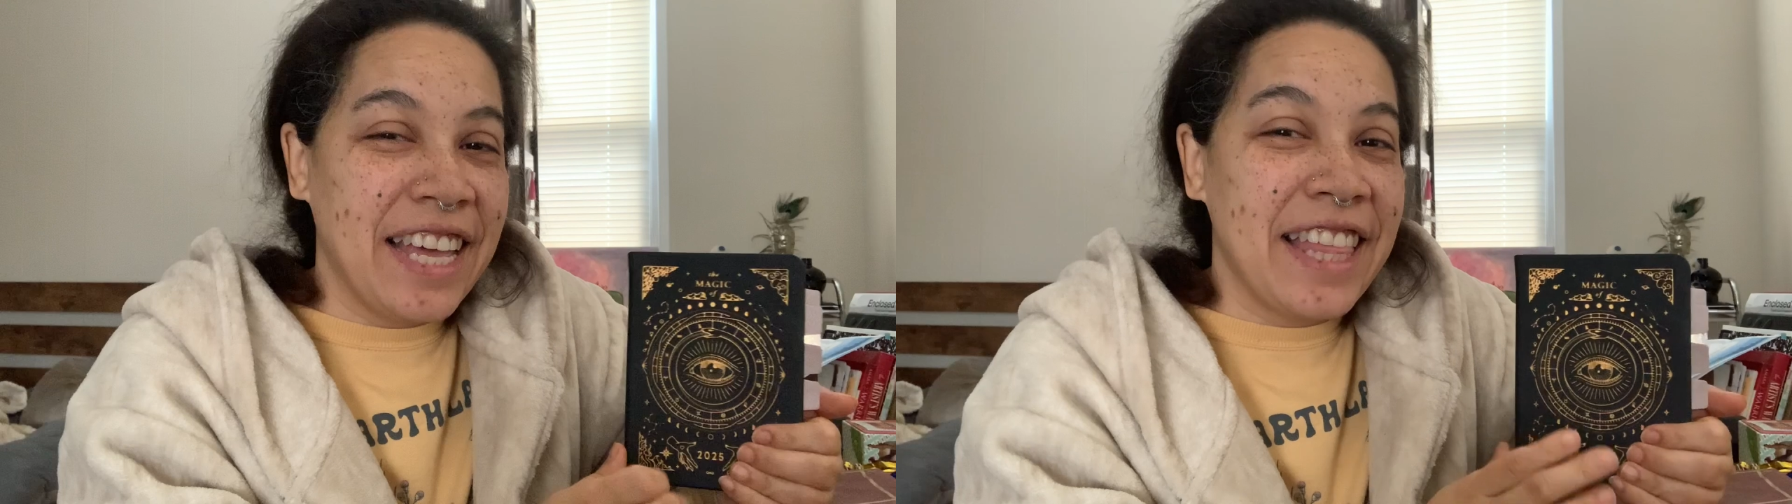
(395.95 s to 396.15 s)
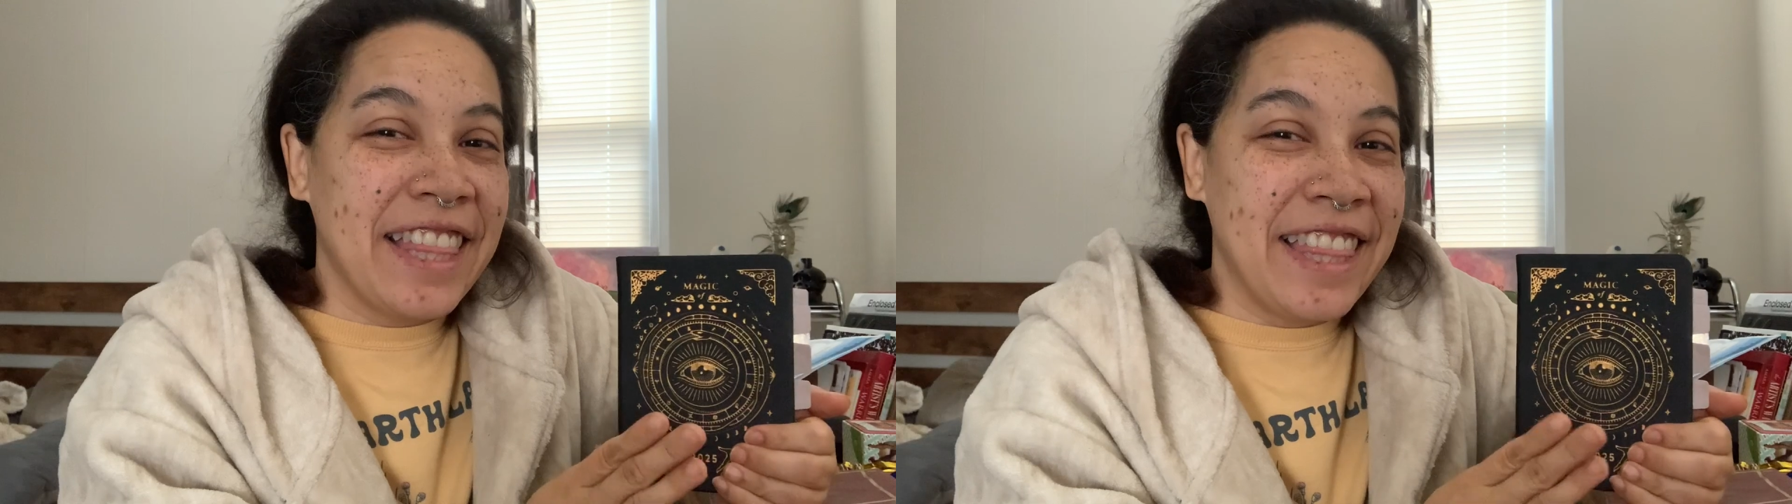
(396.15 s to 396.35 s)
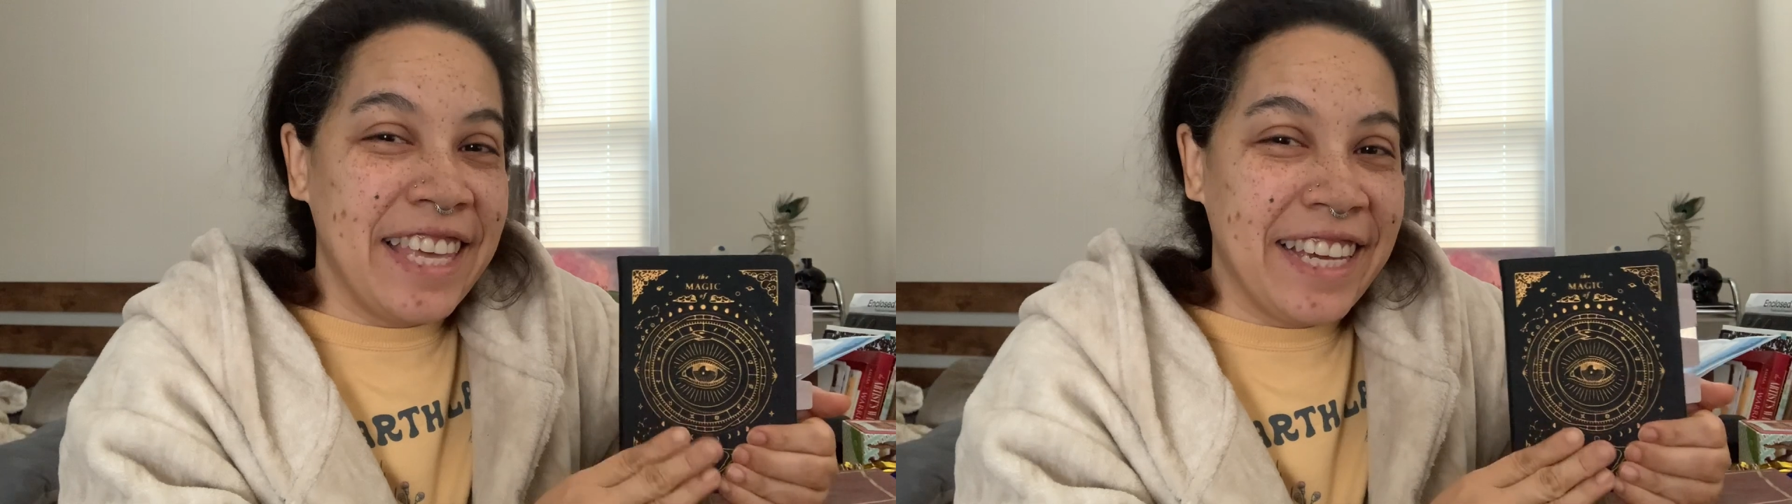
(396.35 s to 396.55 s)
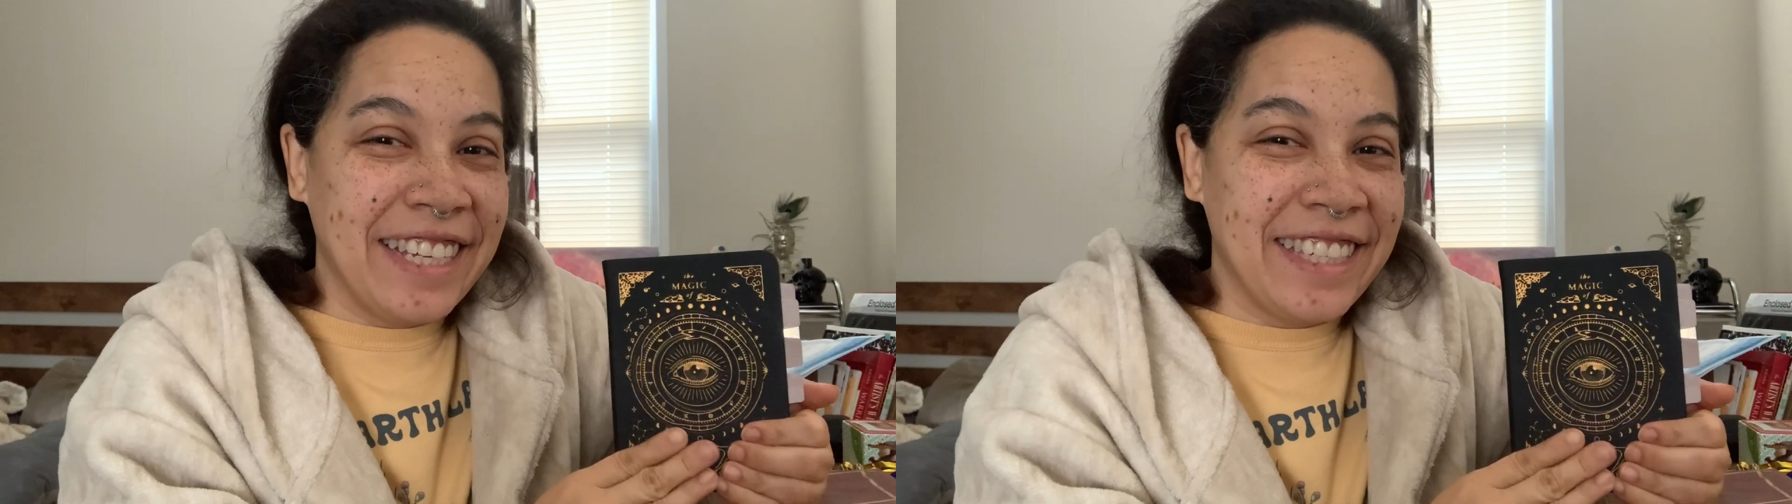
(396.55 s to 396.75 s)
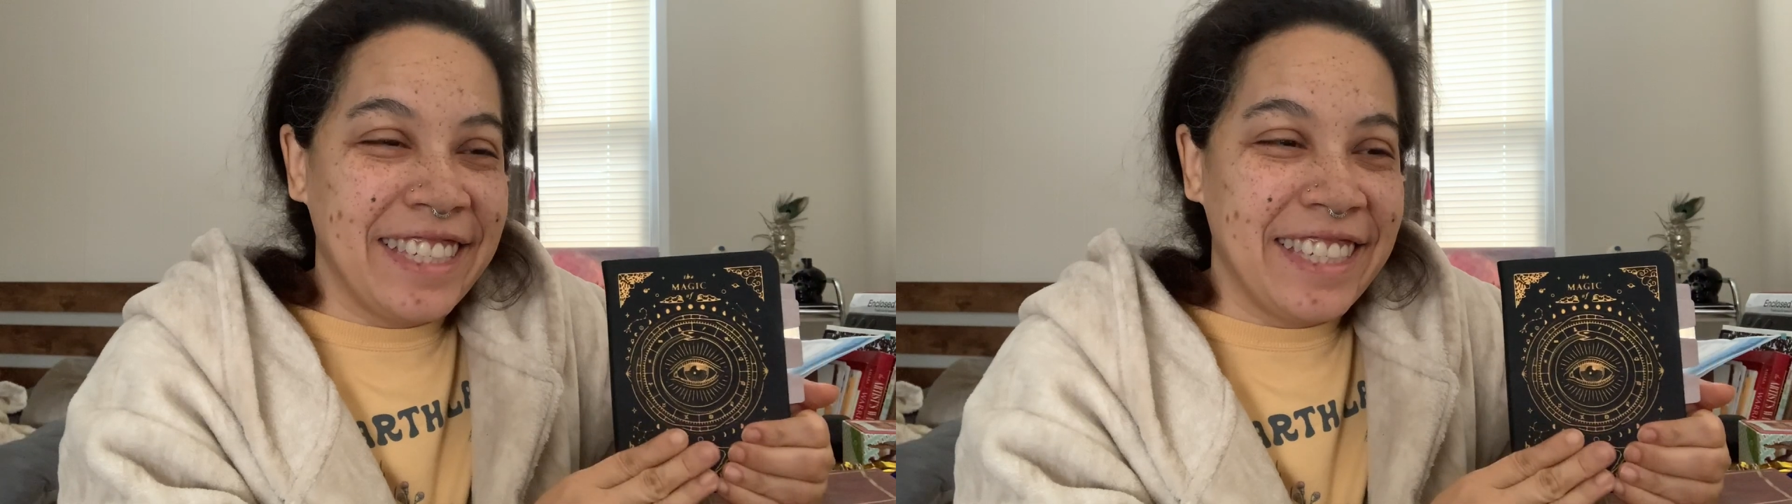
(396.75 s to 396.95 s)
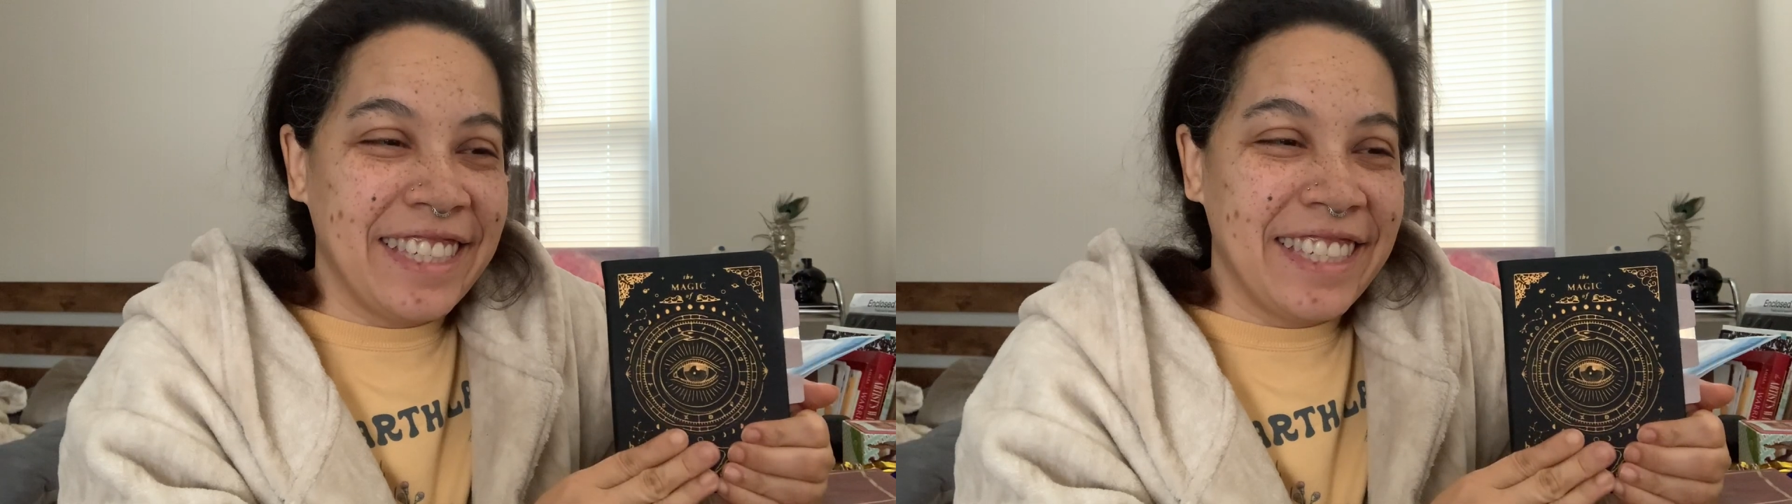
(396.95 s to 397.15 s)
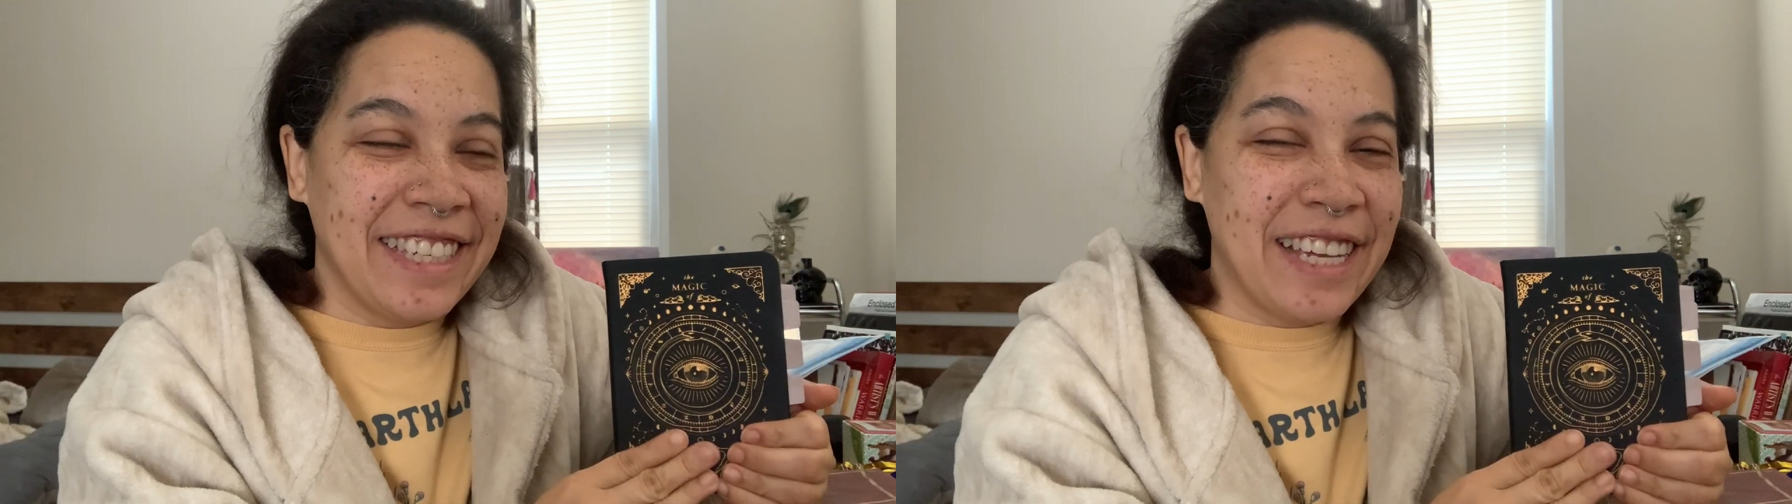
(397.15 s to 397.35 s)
This